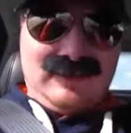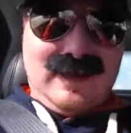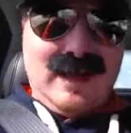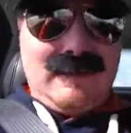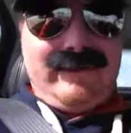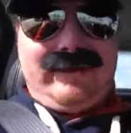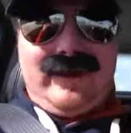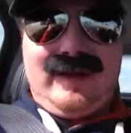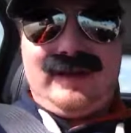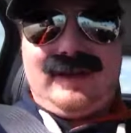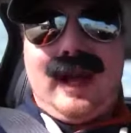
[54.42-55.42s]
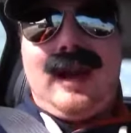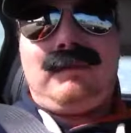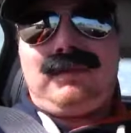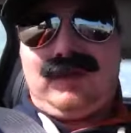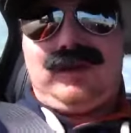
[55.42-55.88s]
That, my friend, is
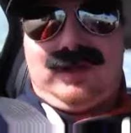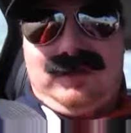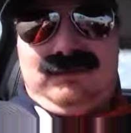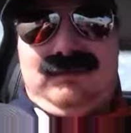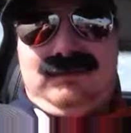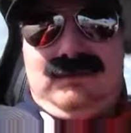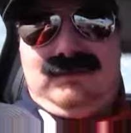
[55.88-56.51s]
that bullshit.